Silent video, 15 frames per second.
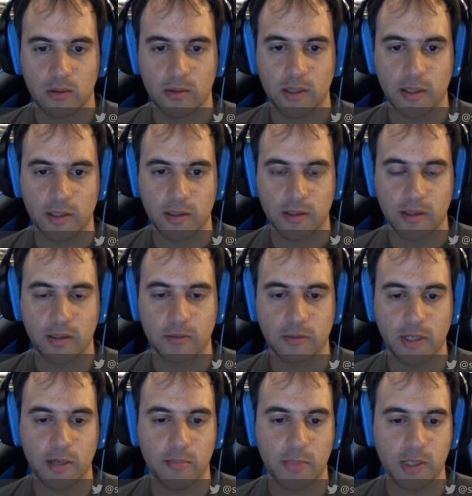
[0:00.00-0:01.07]
Okay, he
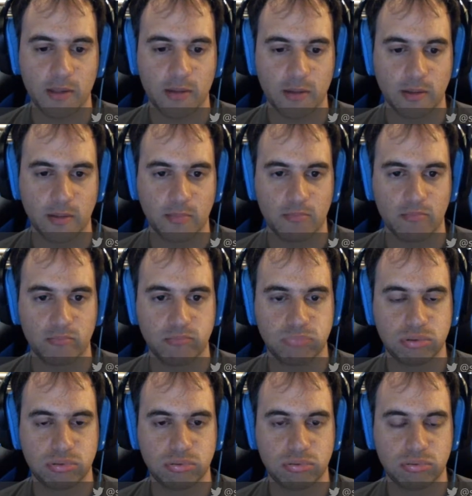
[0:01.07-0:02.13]
already made the
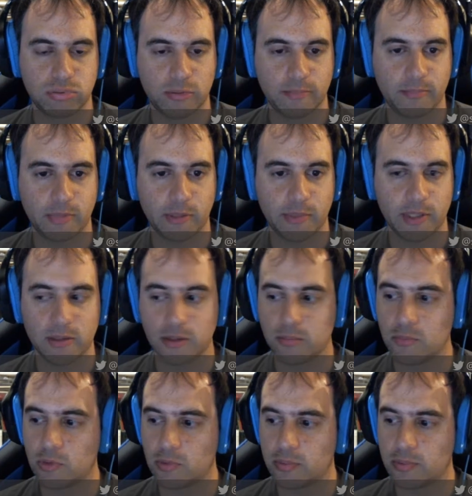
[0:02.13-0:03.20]

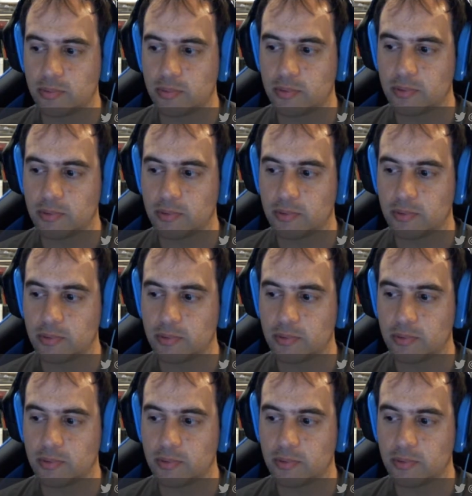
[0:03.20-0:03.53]
preventing move.